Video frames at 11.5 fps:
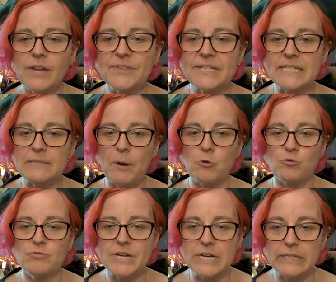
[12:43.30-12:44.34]
this is
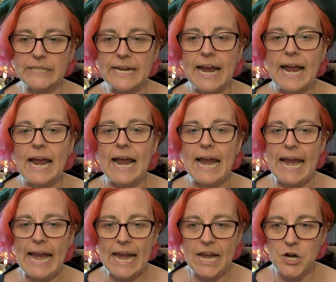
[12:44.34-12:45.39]
about really
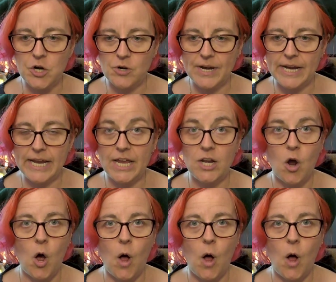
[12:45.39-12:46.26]
anchoring in